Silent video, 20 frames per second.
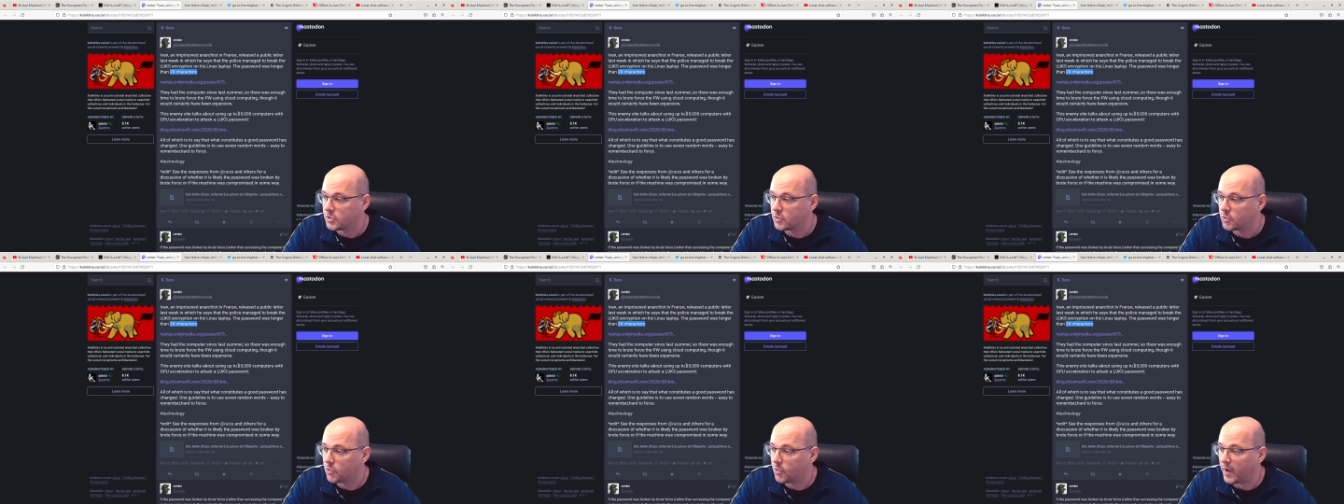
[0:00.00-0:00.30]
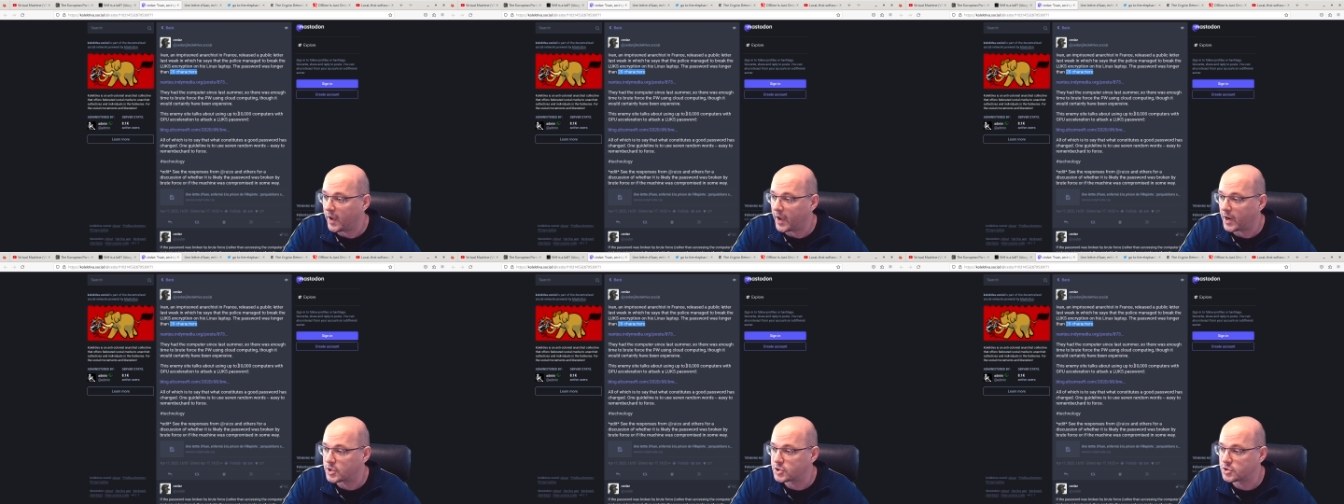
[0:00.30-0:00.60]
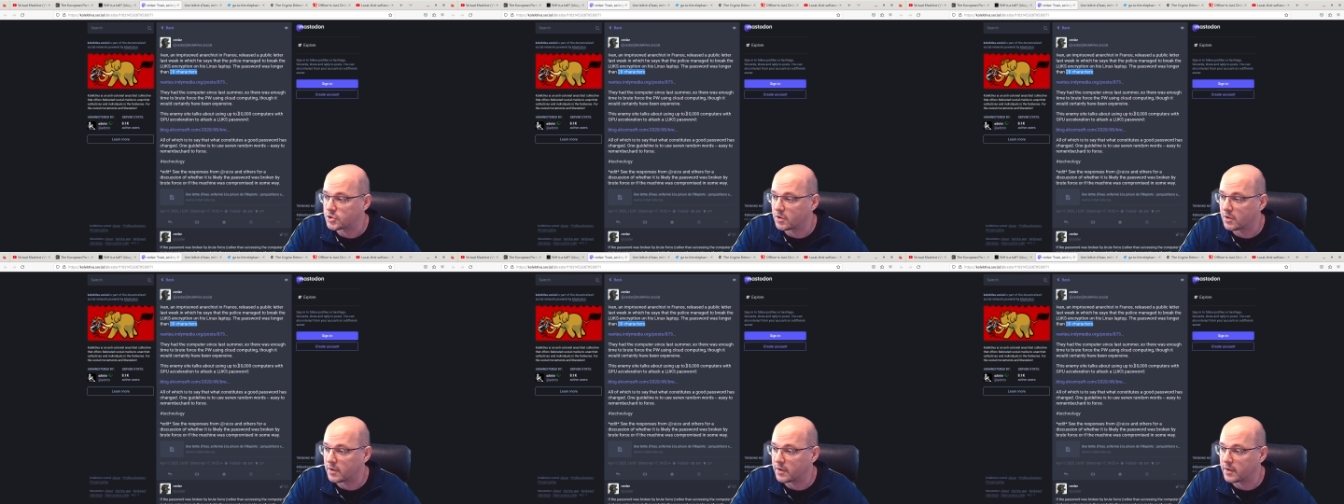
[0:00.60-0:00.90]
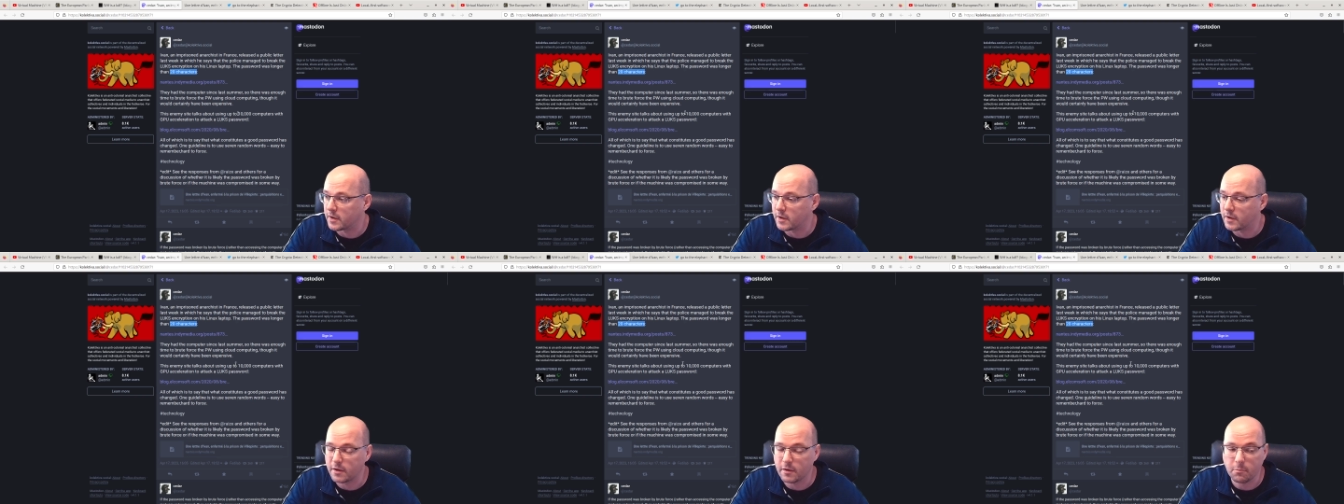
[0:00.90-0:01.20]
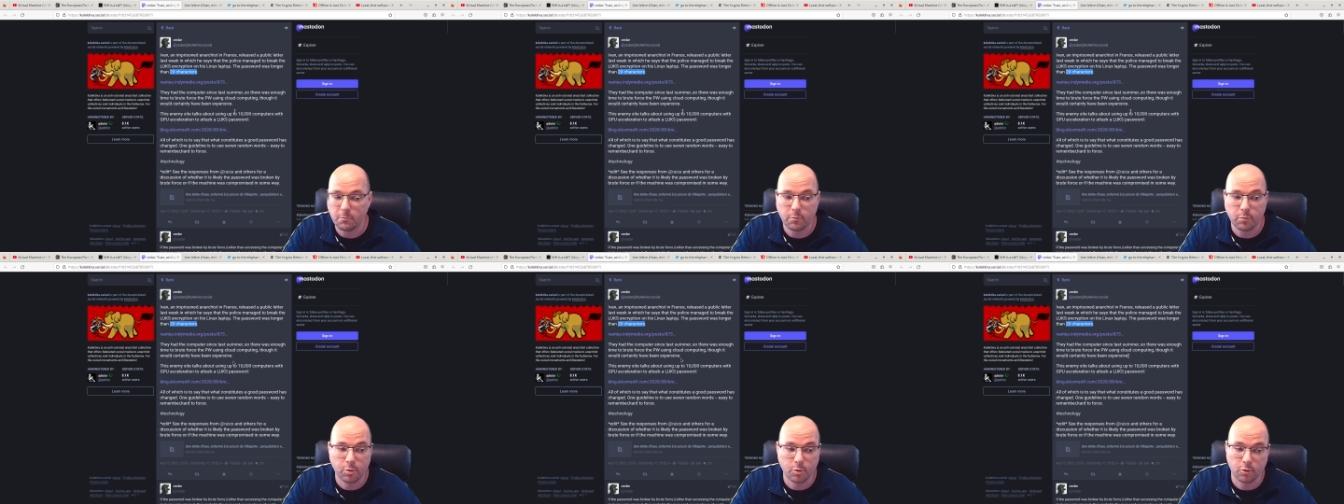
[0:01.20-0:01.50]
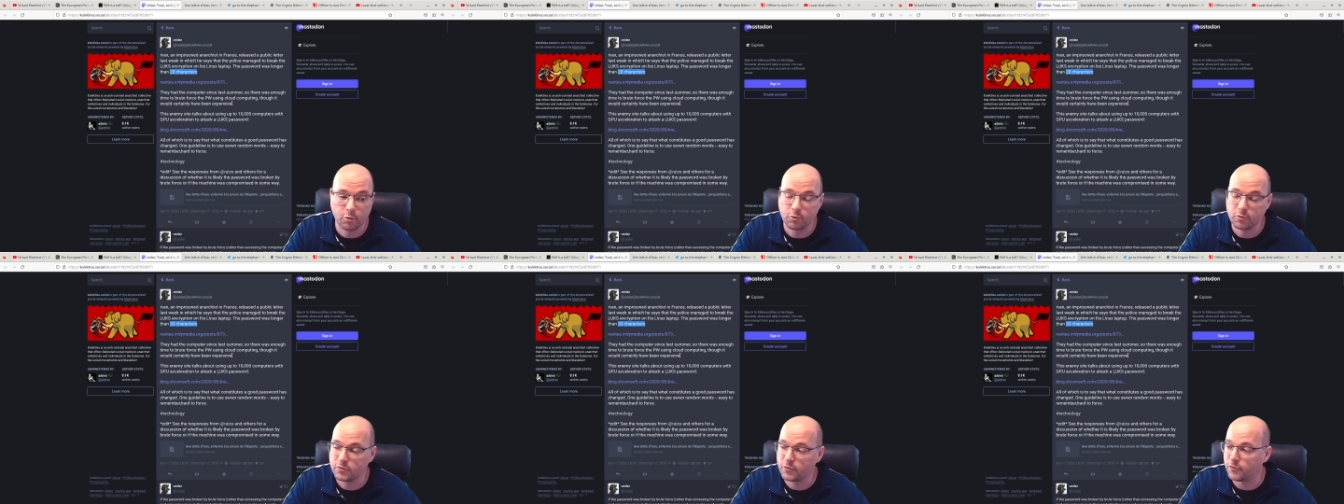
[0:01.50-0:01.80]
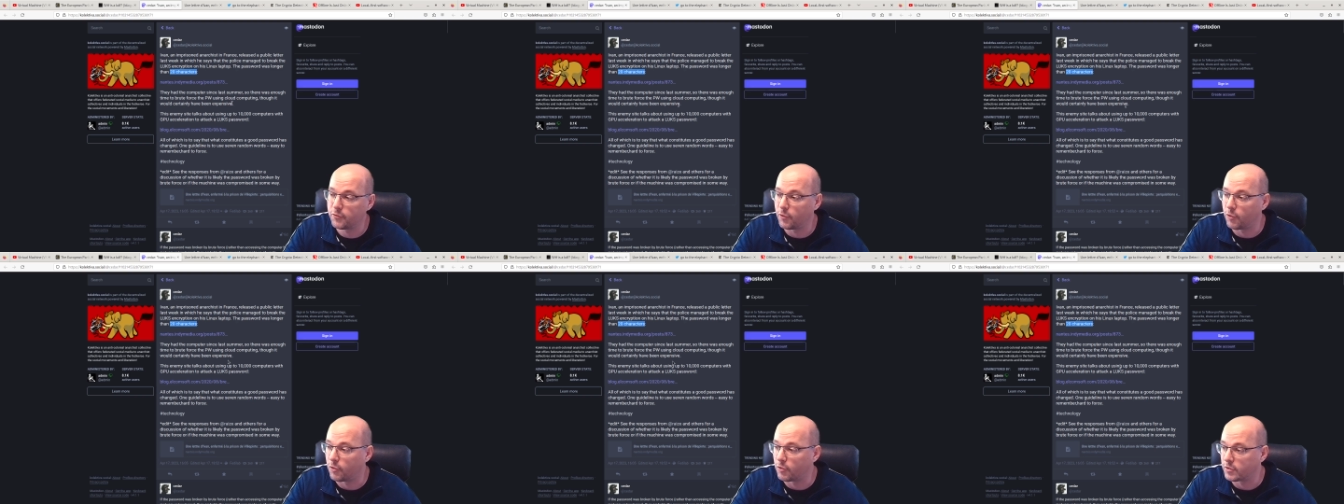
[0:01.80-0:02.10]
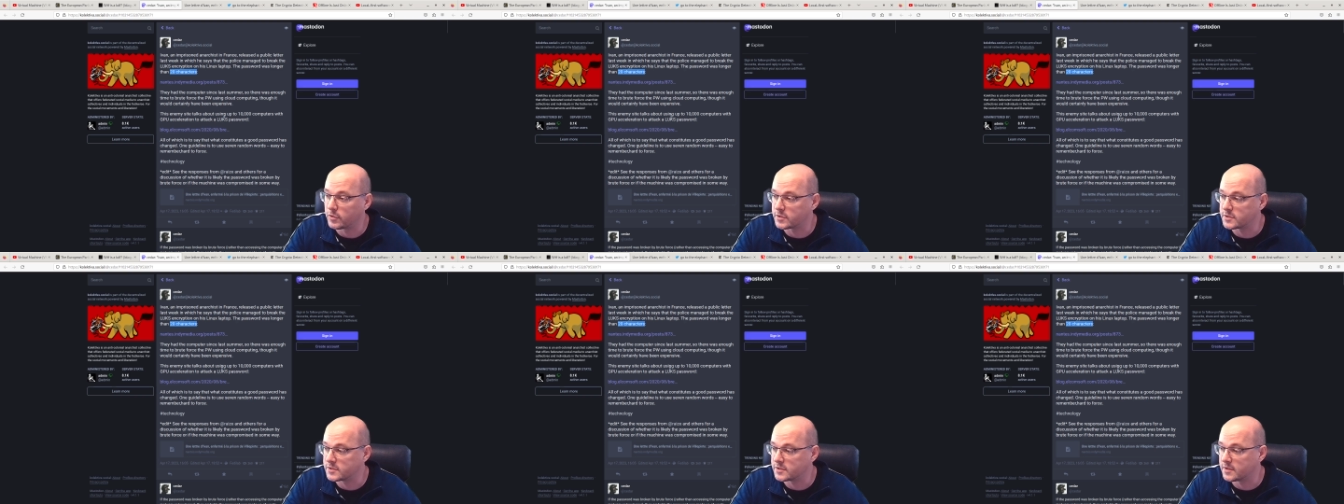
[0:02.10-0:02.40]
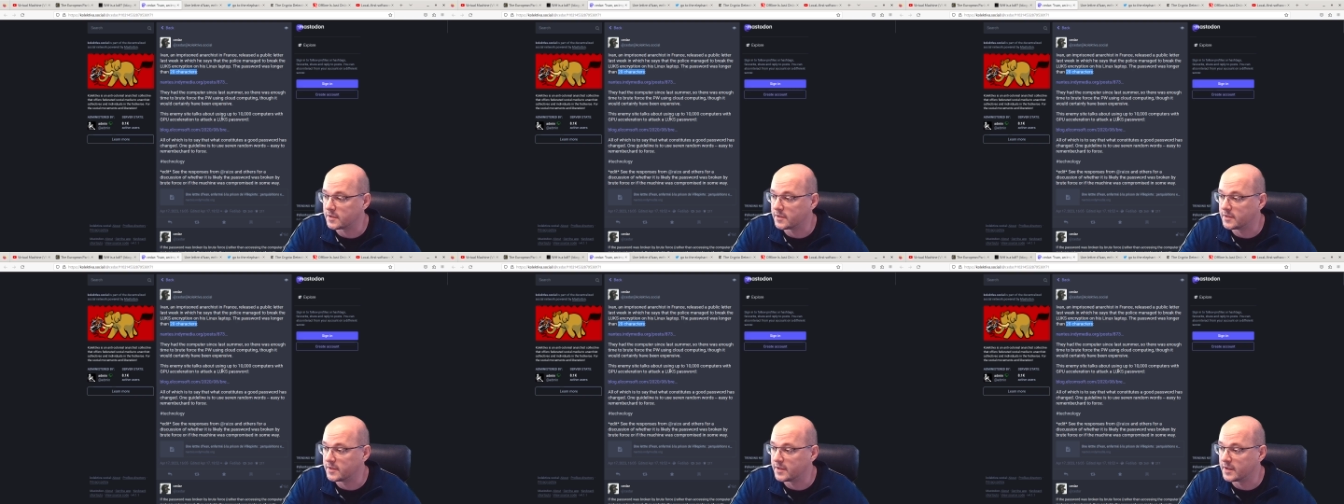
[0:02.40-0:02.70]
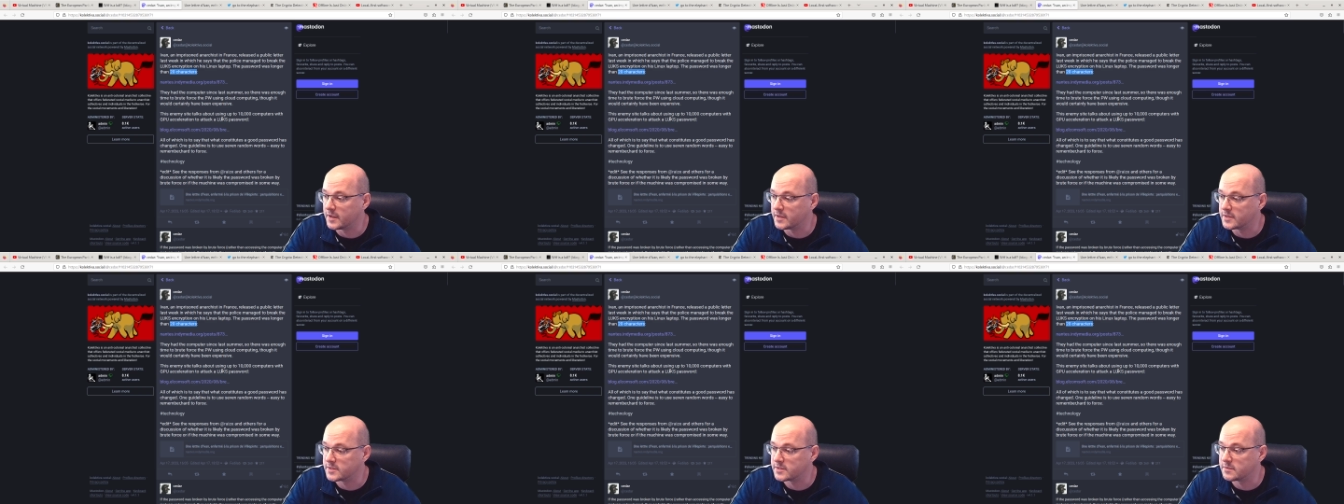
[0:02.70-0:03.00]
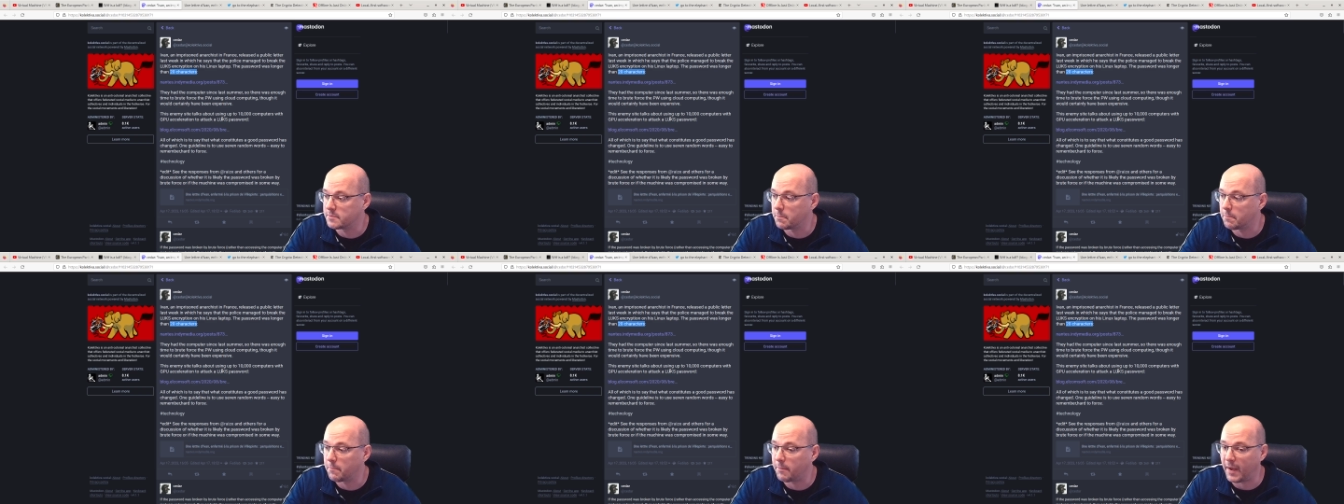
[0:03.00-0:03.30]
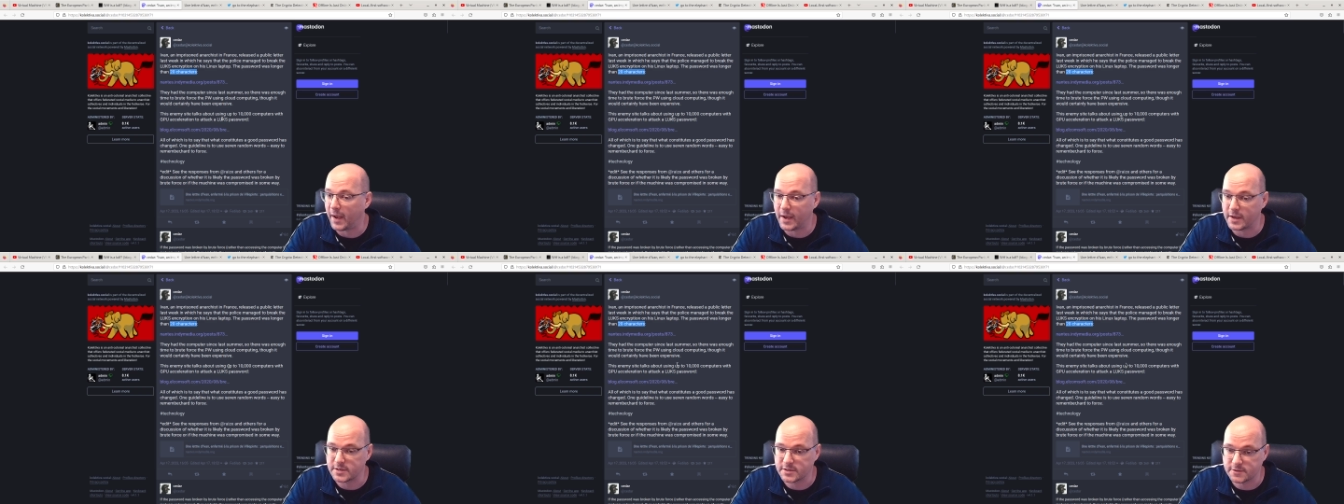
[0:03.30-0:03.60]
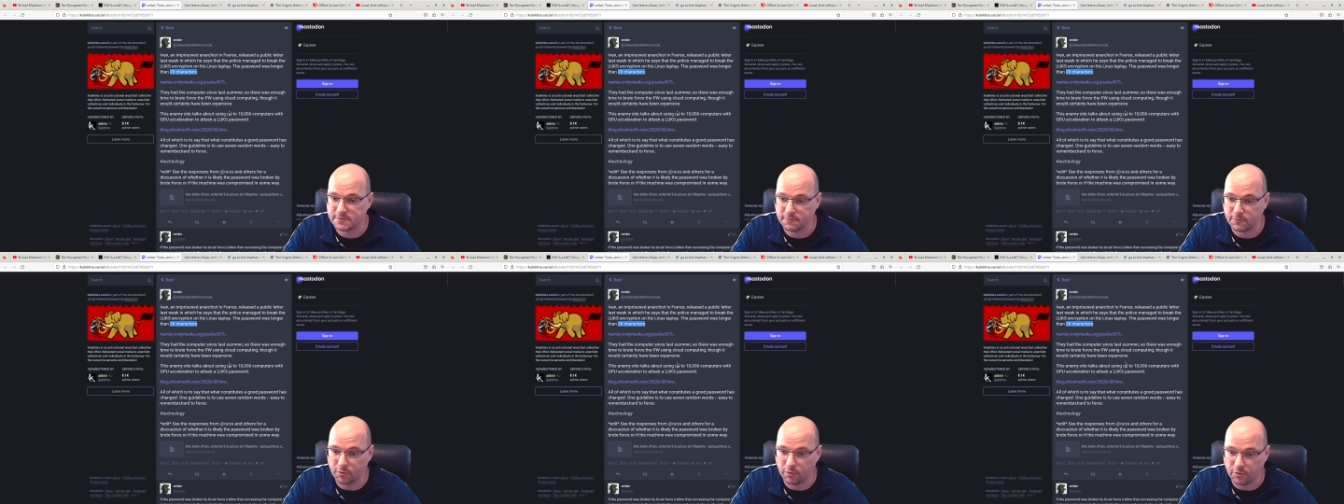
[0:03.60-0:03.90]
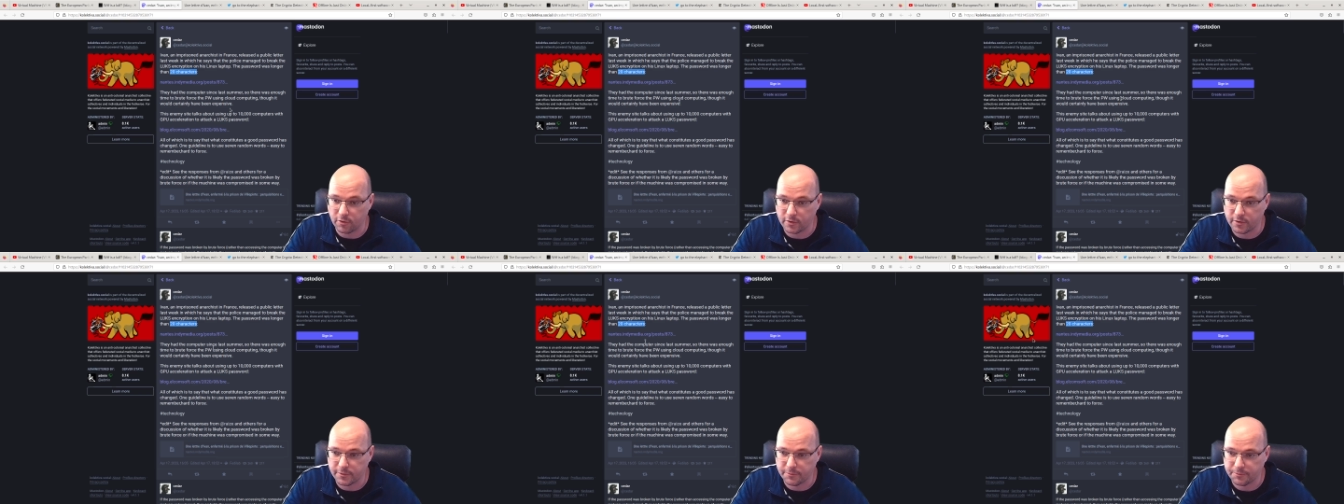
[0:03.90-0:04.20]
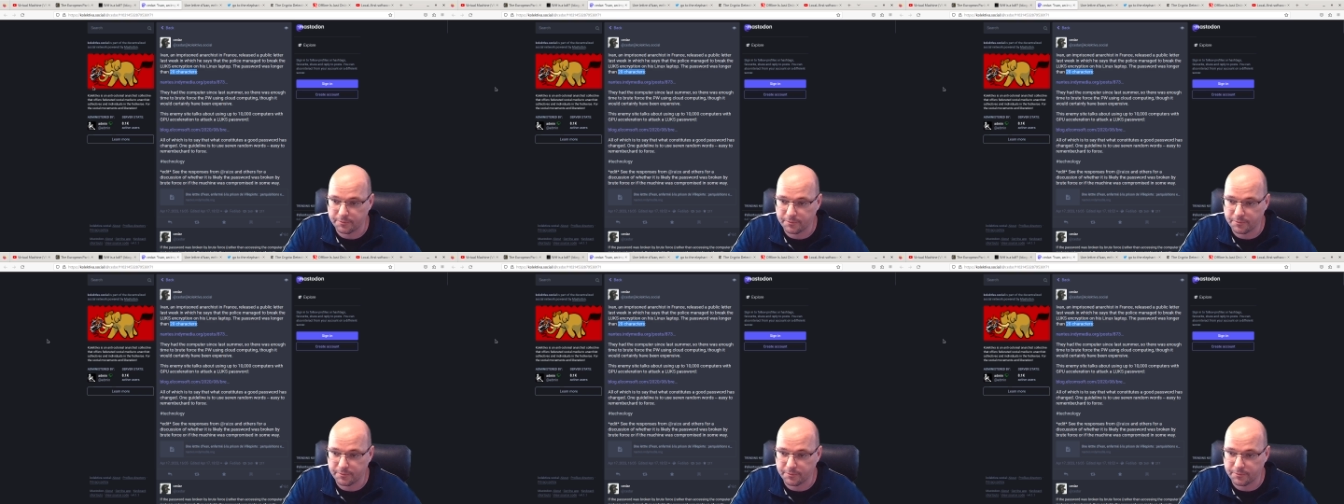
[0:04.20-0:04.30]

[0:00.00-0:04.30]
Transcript: to actually brute force this password.